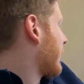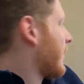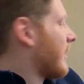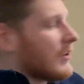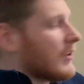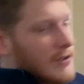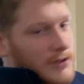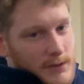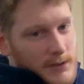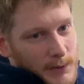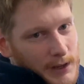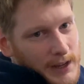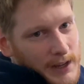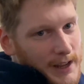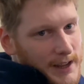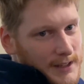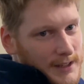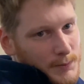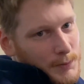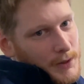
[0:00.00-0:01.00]
if I use my
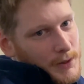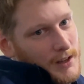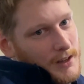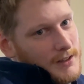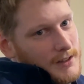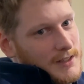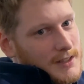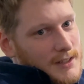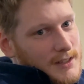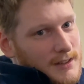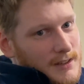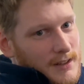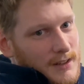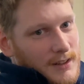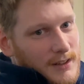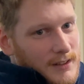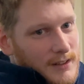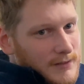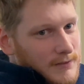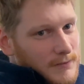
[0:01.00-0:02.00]

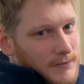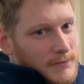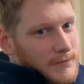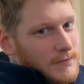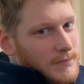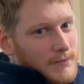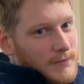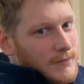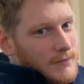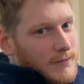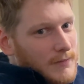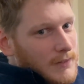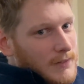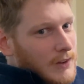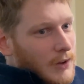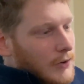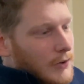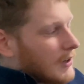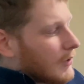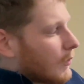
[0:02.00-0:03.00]
Xbox,
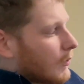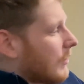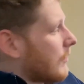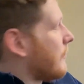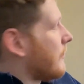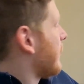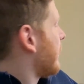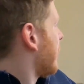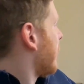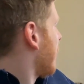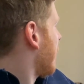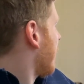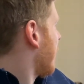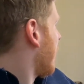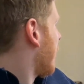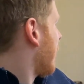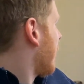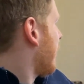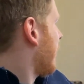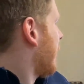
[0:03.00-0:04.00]
don't need to worry about that at
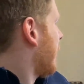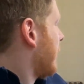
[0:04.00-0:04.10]
all.